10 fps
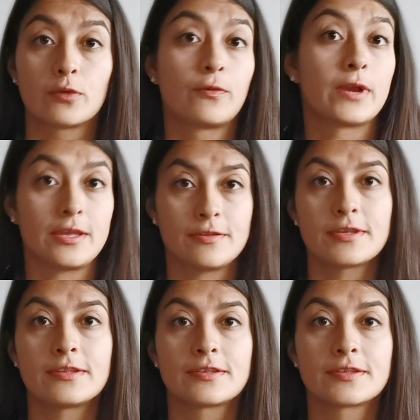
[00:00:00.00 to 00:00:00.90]
for
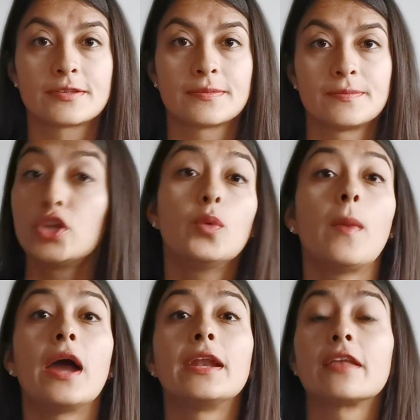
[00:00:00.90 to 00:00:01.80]
instance, you
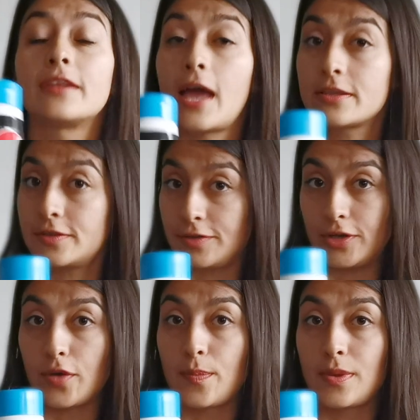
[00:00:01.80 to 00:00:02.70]
might not like the
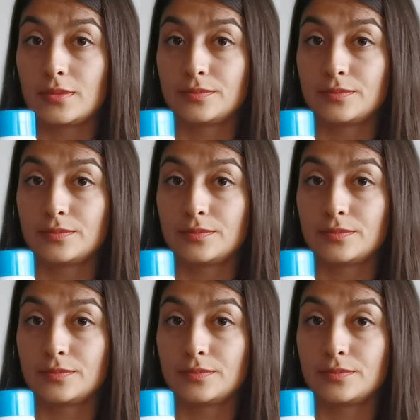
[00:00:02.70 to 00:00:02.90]
syrup.